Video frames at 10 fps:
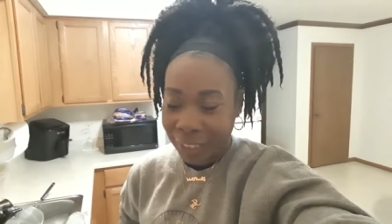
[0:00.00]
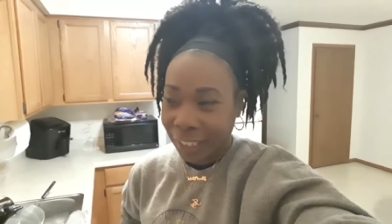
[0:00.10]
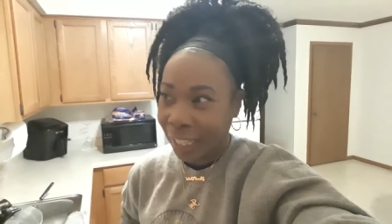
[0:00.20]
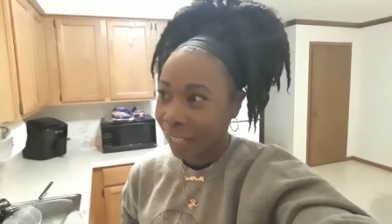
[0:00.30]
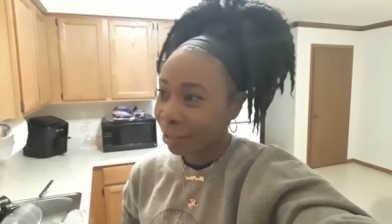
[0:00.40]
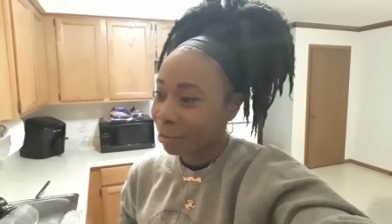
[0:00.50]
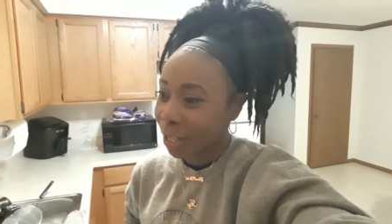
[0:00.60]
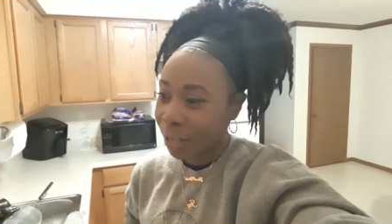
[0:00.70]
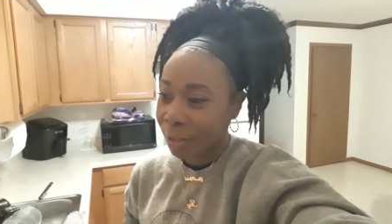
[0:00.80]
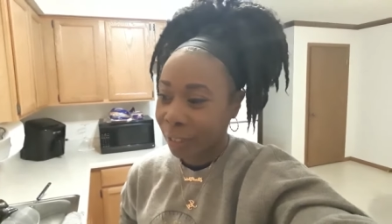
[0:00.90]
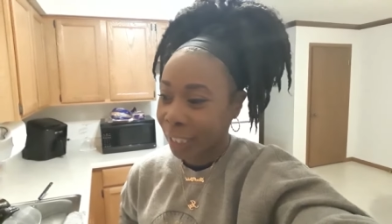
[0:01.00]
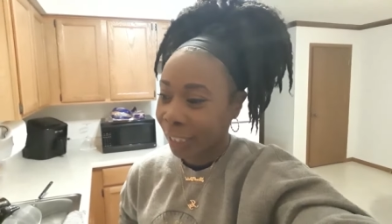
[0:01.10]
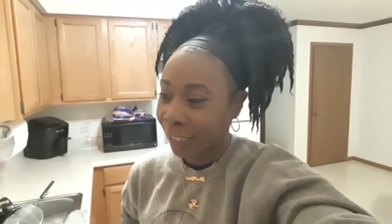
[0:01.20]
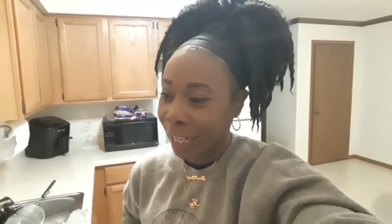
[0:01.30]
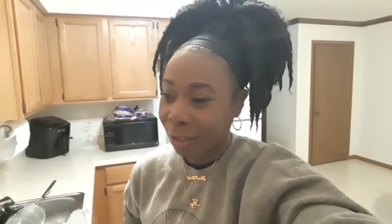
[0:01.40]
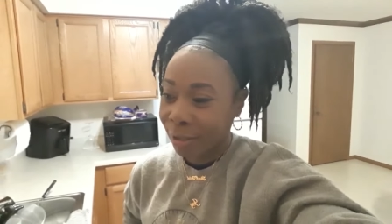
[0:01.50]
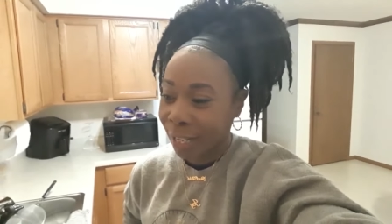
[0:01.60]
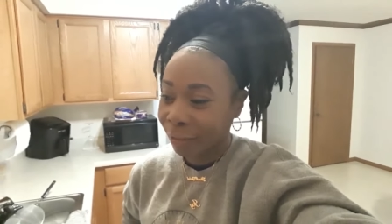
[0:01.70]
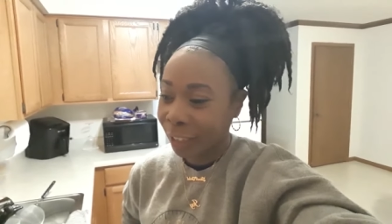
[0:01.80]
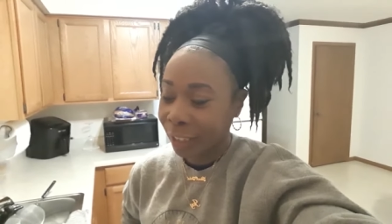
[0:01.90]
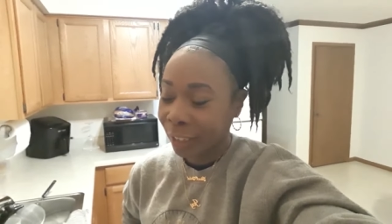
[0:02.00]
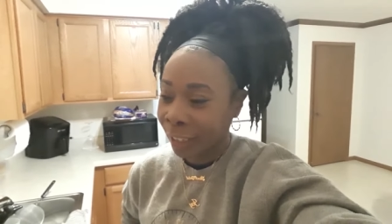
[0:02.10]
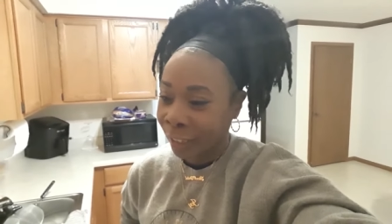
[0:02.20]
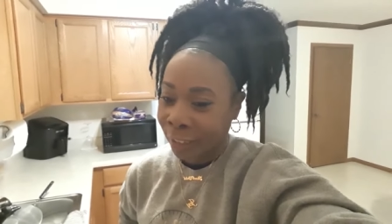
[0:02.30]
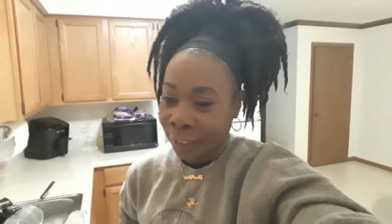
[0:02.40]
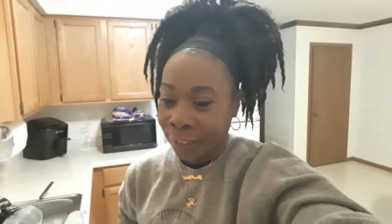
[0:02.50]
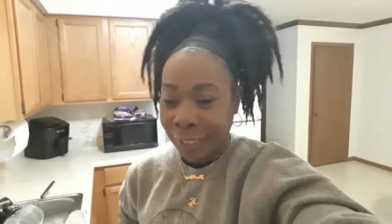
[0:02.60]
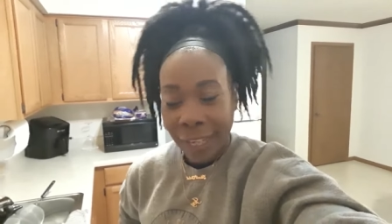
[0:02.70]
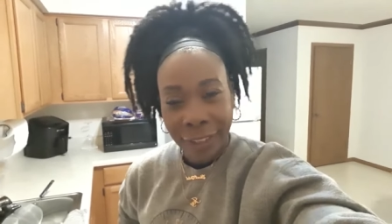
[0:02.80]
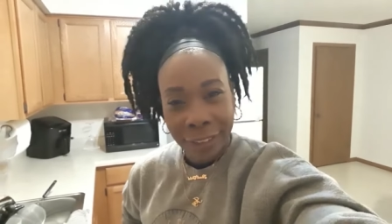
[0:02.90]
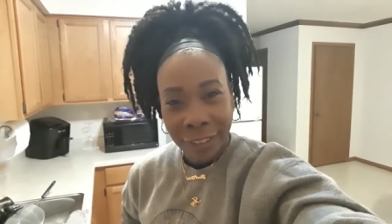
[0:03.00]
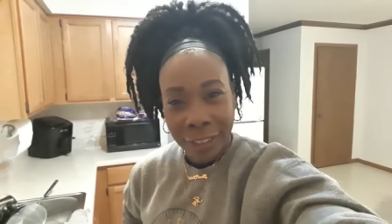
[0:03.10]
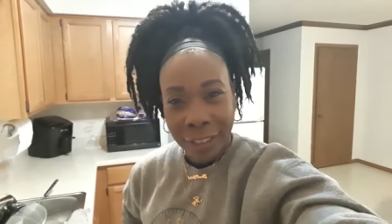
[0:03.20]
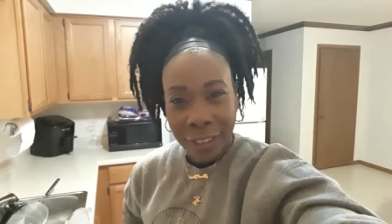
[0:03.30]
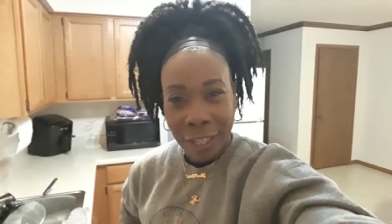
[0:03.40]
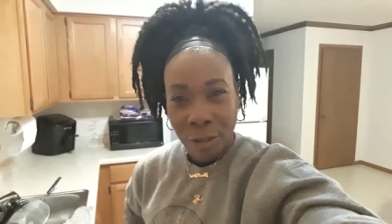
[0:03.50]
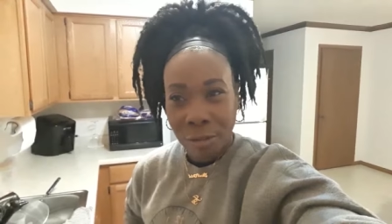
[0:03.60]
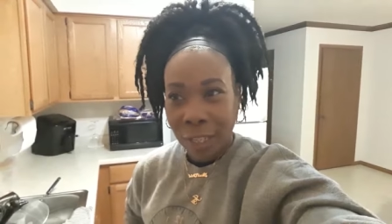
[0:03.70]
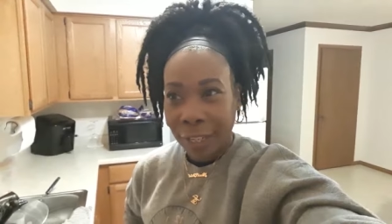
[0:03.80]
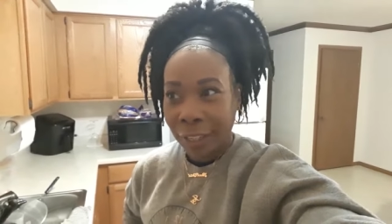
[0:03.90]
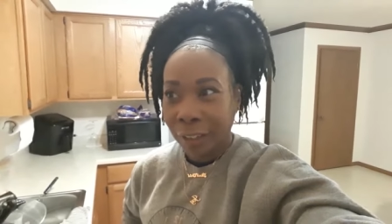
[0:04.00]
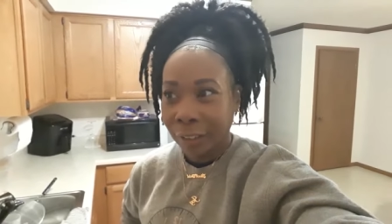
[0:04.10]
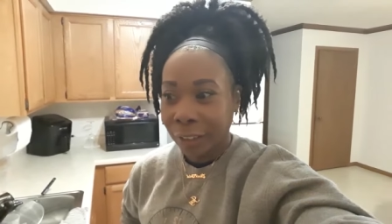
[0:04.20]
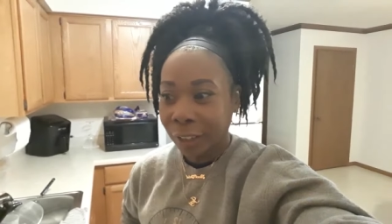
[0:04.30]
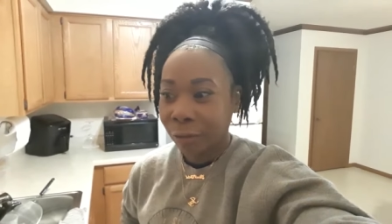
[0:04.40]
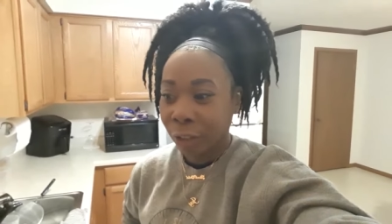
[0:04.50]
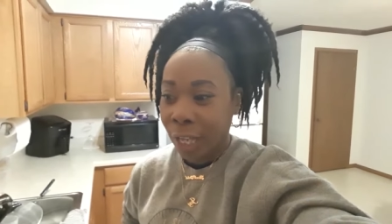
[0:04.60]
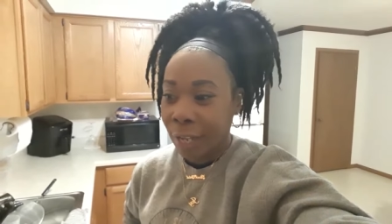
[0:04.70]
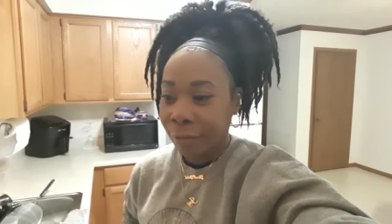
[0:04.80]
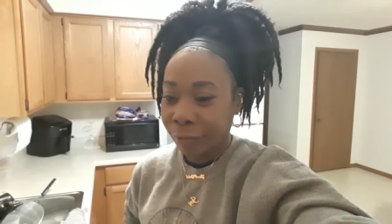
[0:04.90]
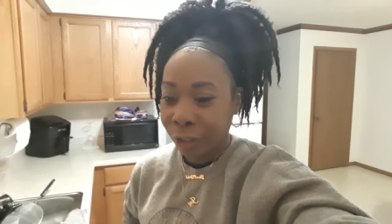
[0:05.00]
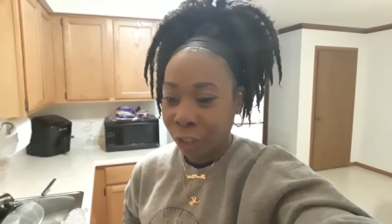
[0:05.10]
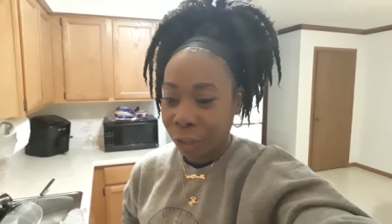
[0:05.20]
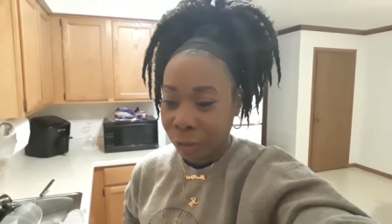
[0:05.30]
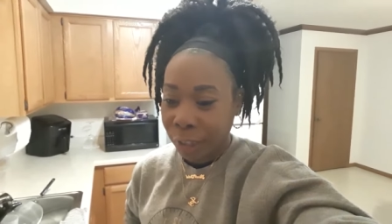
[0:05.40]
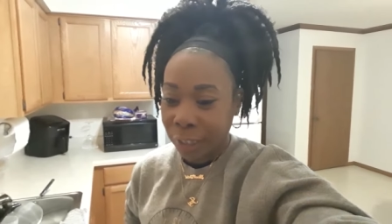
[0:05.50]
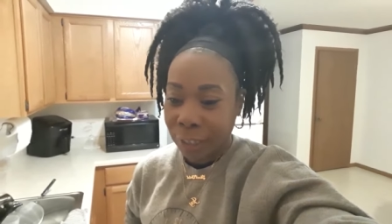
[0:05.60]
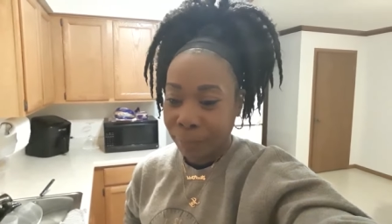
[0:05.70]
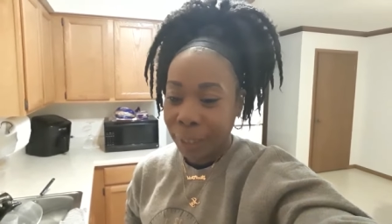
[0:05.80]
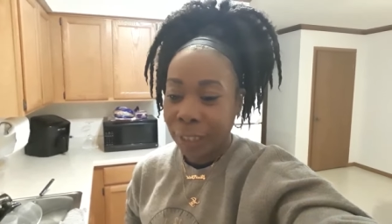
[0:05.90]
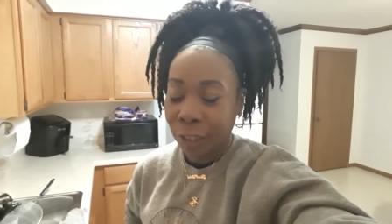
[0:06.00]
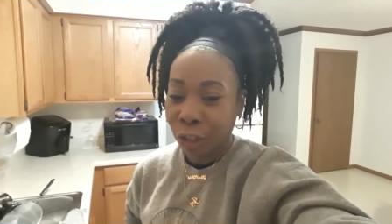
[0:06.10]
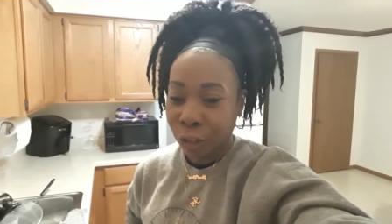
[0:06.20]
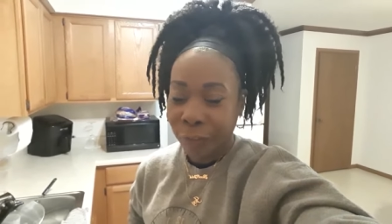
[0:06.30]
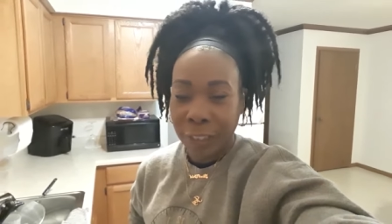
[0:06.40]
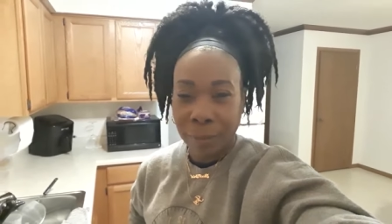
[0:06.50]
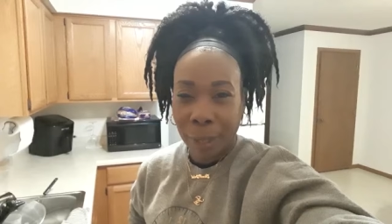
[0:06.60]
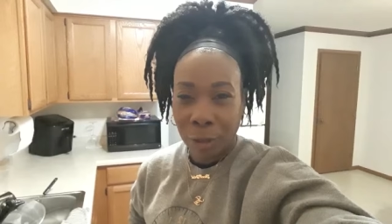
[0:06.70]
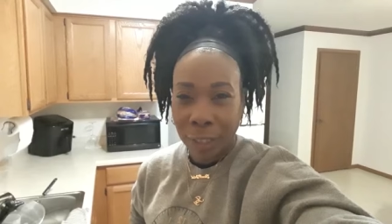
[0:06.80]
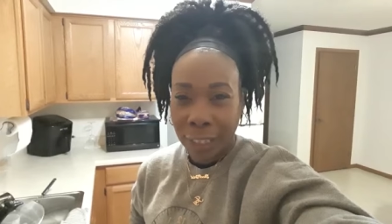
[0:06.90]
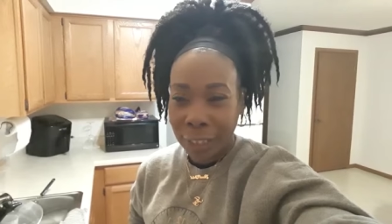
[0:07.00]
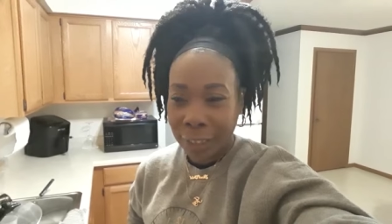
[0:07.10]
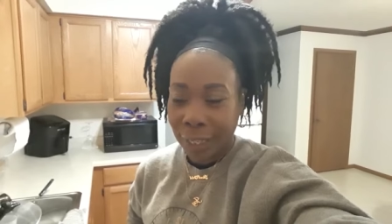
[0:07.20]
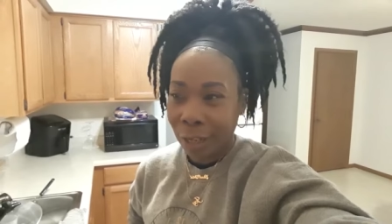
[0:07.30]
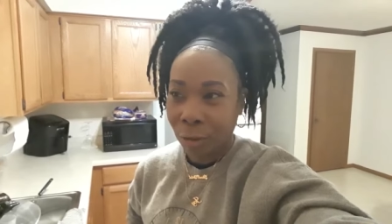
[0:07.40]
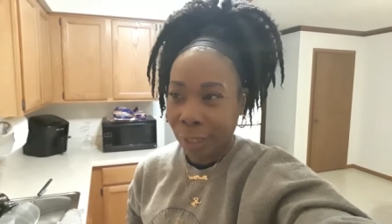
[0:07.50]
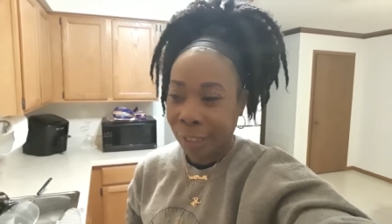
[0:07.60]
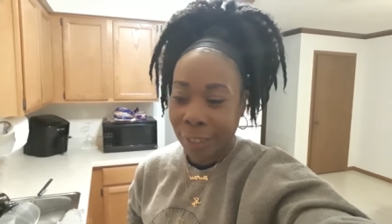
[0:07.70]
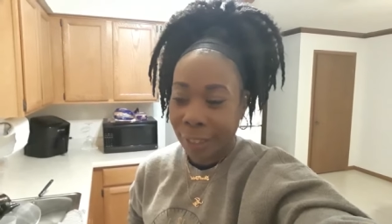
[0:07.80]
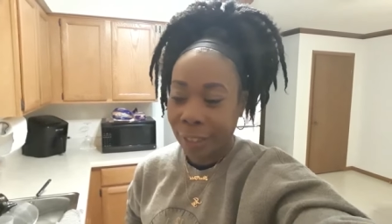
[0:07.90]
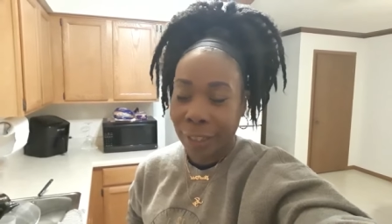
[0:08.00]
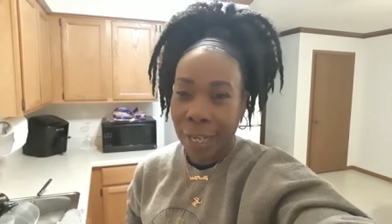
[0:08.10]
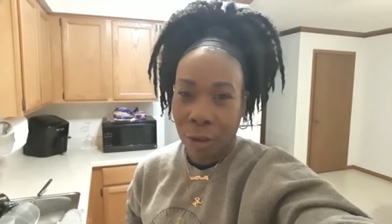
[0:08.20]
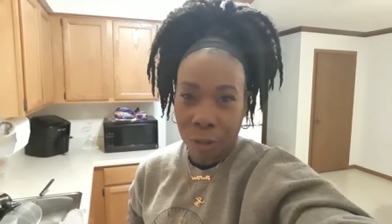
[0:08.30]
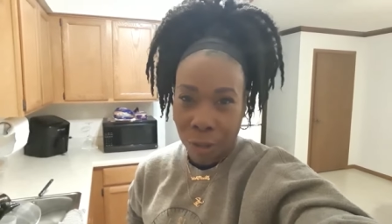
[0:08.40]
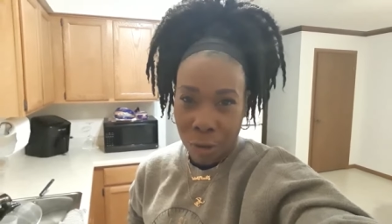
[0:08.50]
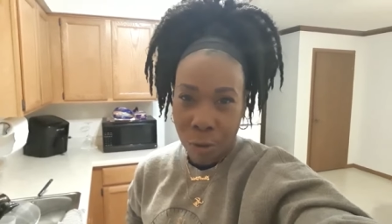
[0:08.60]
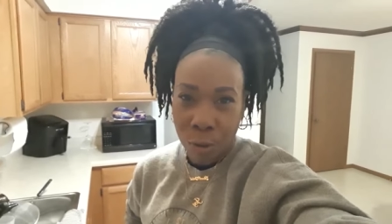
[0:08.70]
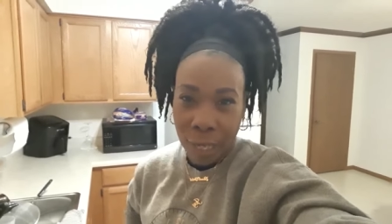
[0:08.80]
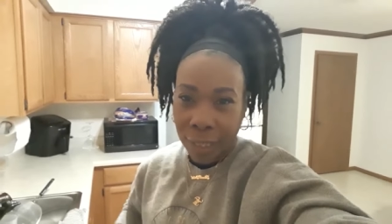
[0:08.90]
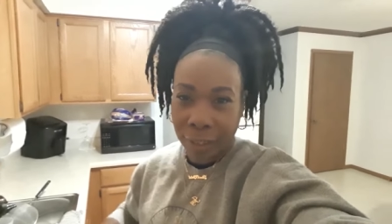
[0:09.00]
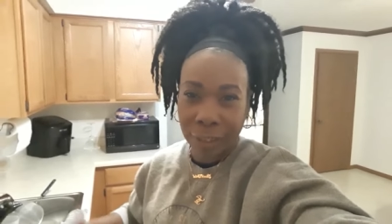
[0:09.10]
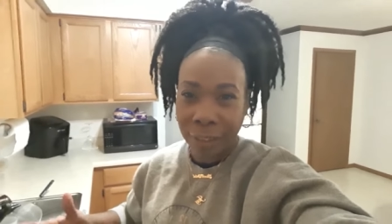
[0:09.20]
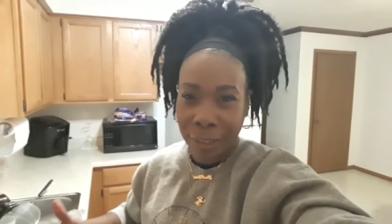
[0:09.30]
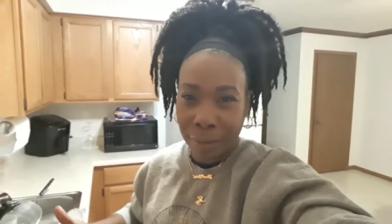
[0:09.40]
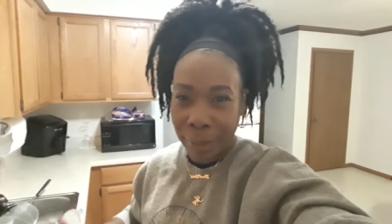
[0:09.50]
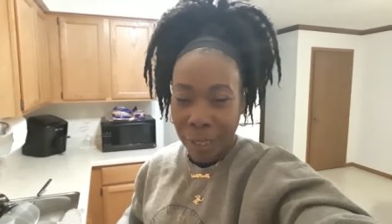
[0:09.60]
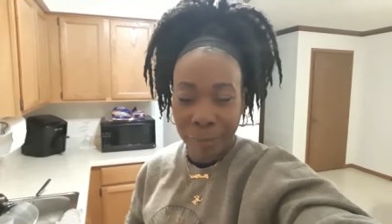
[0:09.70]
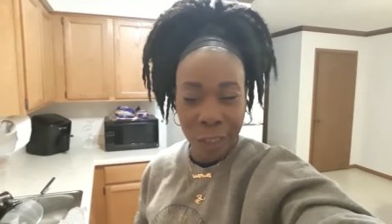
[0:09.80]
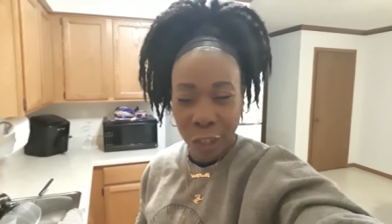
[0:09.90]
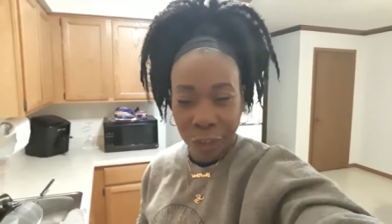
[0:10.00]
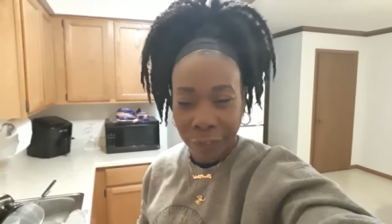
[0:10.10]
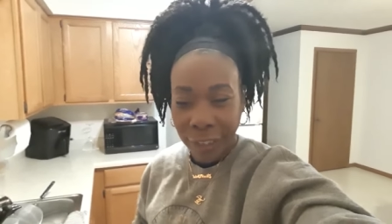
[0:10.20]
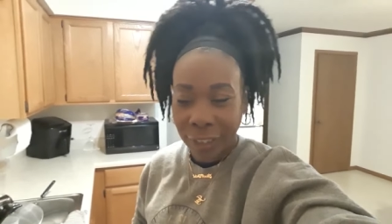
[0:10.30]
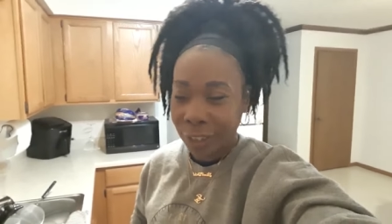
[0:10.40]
Like, I don't know. Like, I don't have any tactics because I don't like live life generally speaking nervous about things. Like I don't encounter a whole lot of things that make me nervous.